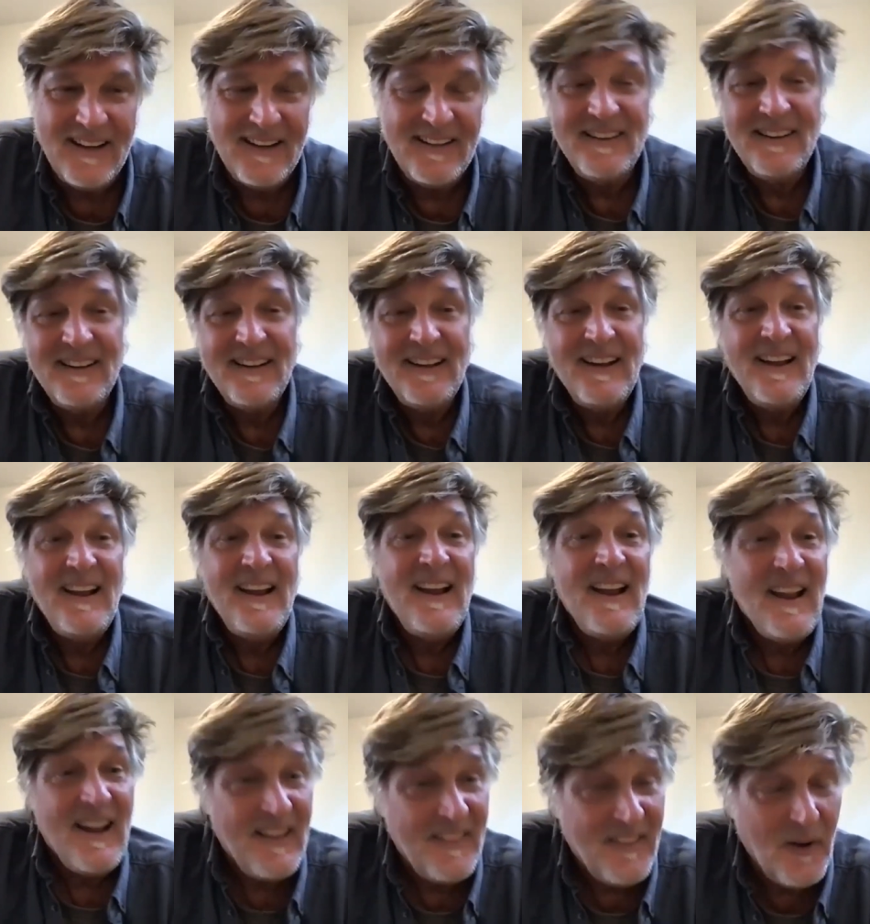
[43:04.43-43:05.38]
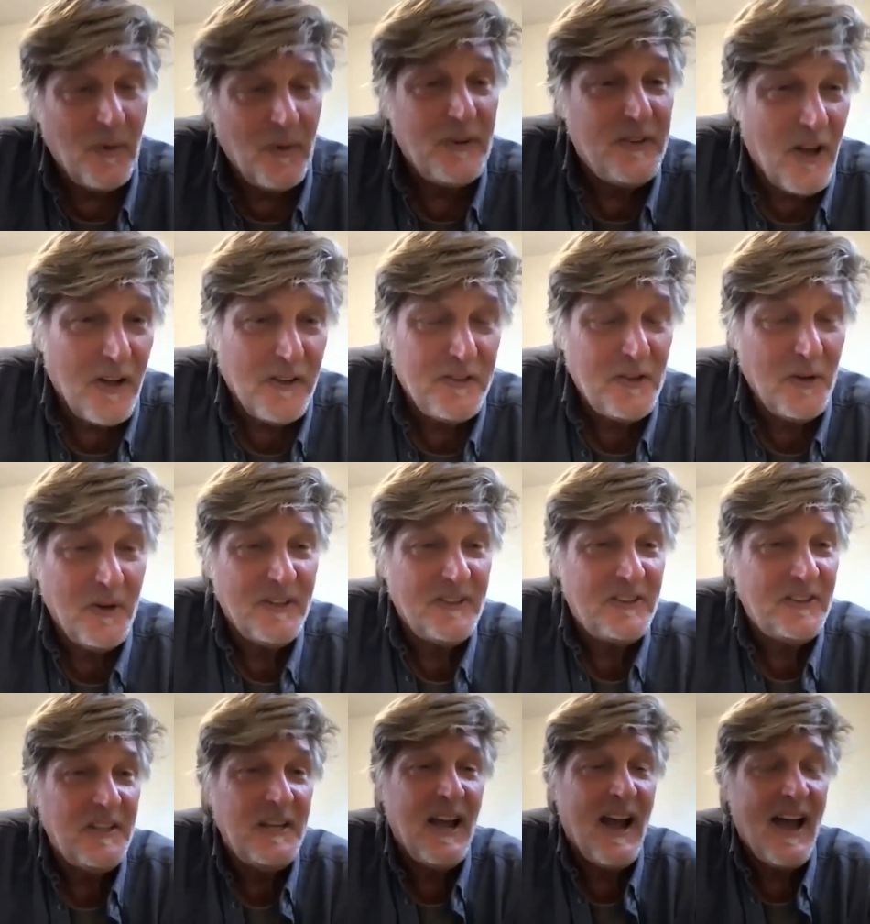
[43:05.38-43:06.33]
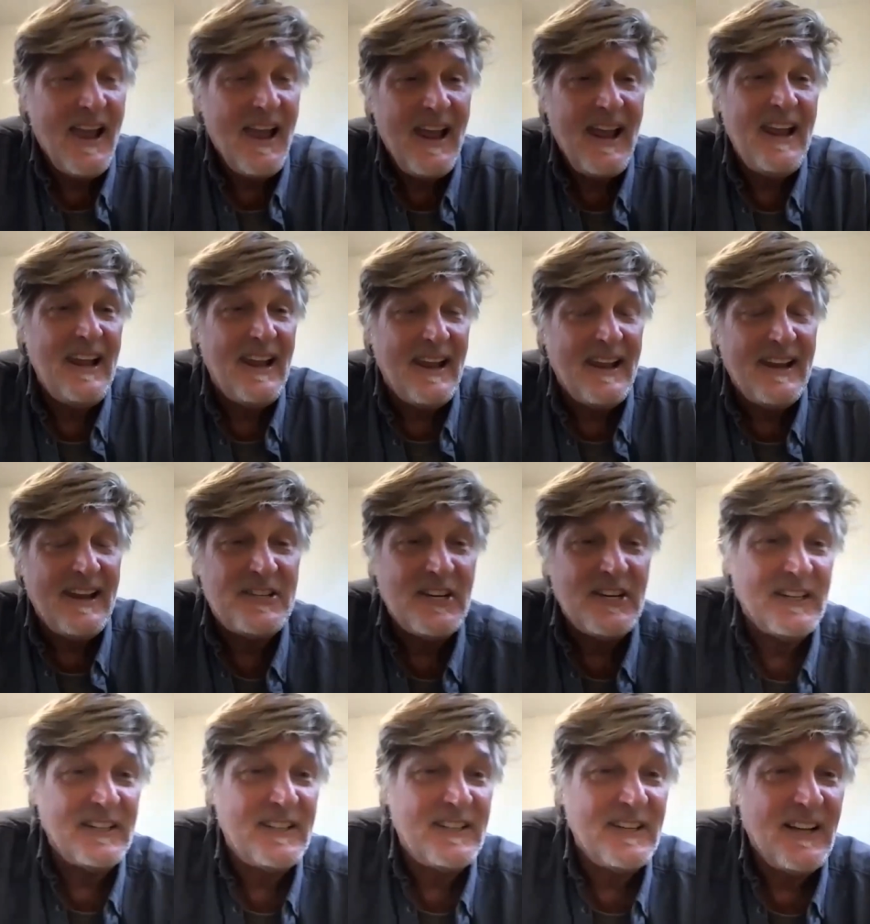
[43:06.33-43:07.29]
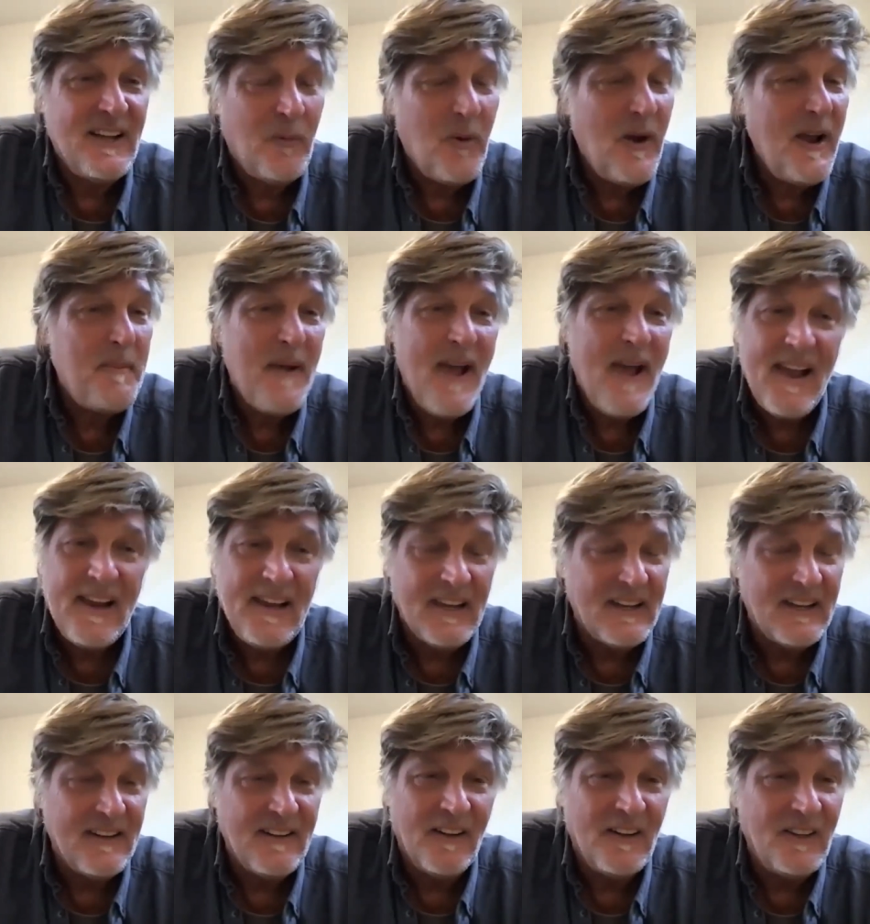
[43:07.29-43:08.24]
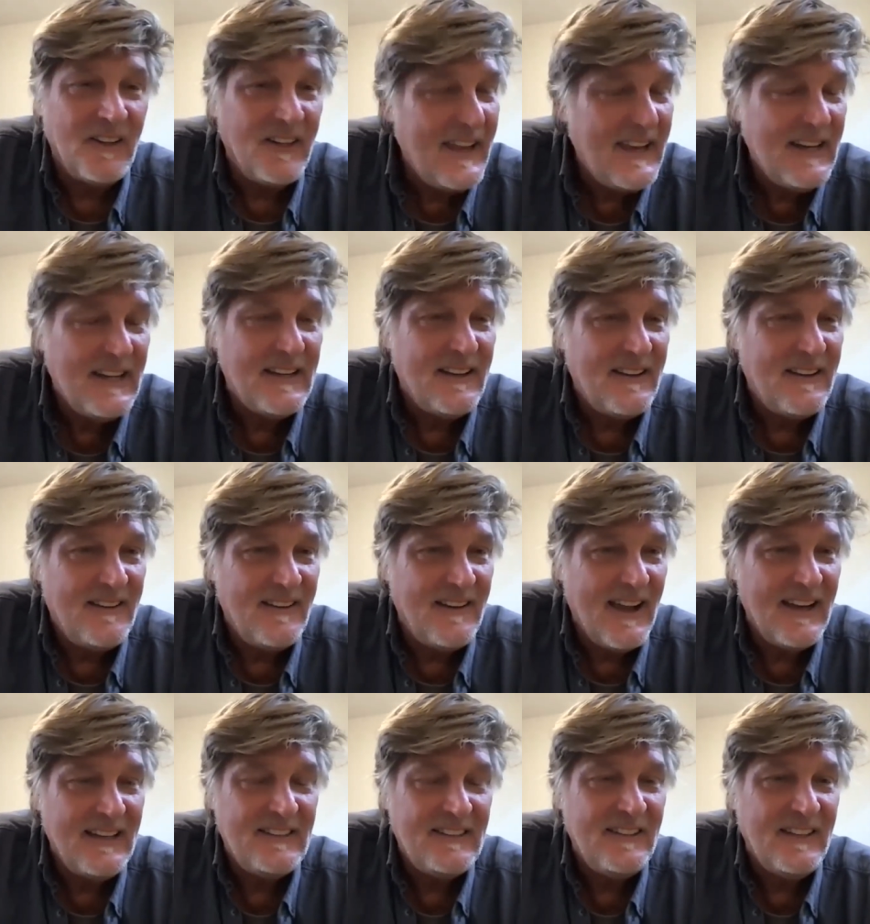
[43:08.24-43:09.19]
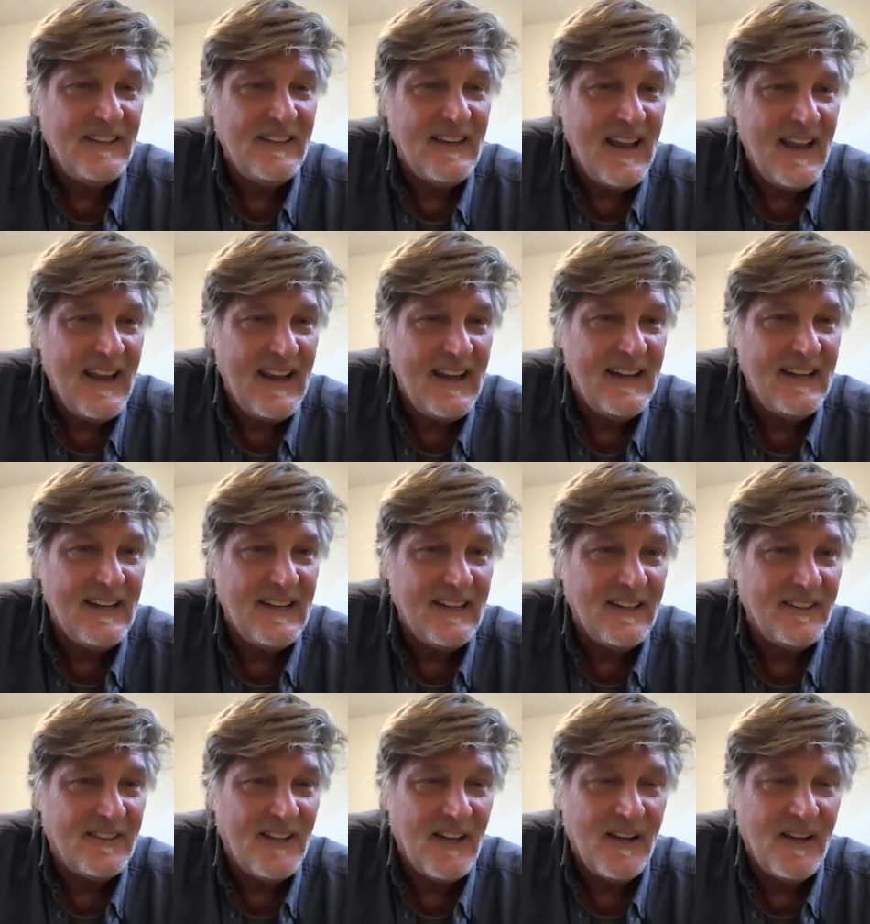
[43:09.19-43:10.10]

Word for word: And there was also a CIA agent way back in the late 1980s.